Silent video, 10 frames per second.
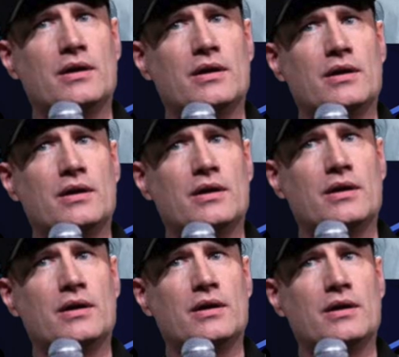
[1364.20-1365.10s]

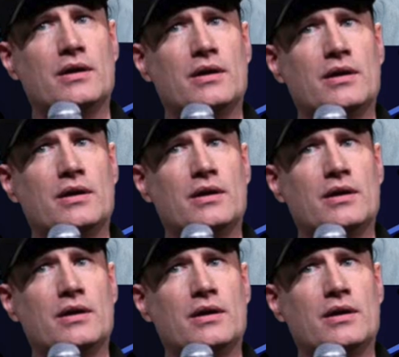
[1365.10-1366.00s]

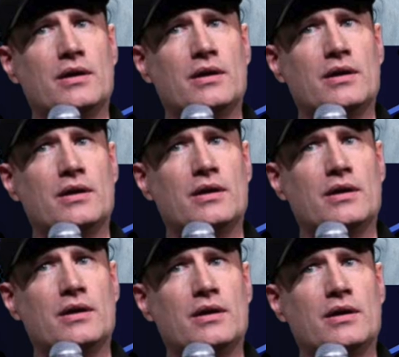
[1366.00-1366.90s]

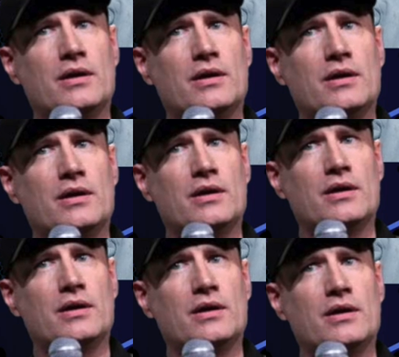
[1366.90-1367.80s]

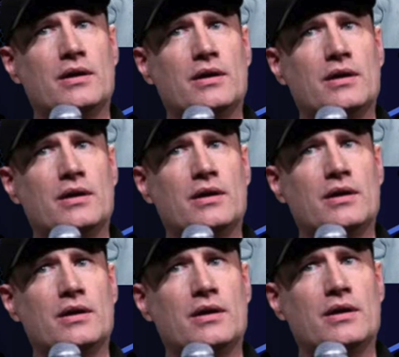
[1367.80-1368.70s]

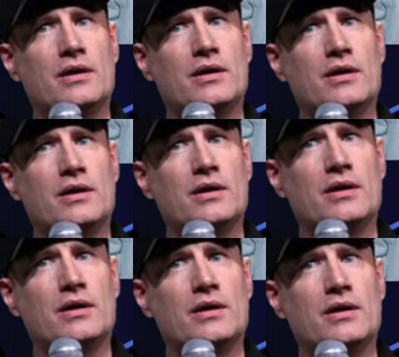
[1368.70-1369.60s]

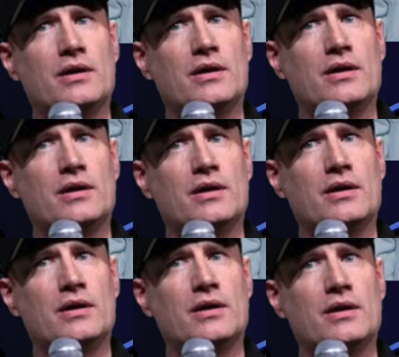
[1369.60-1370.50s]

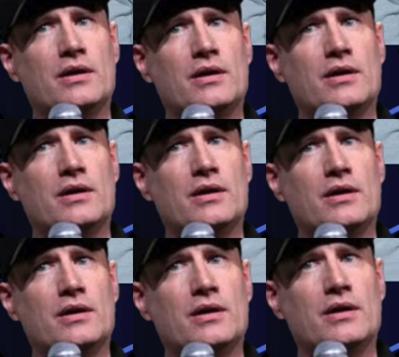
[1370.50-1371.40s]

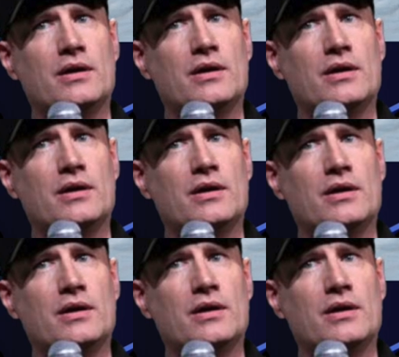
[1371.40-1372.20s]
(not speaking)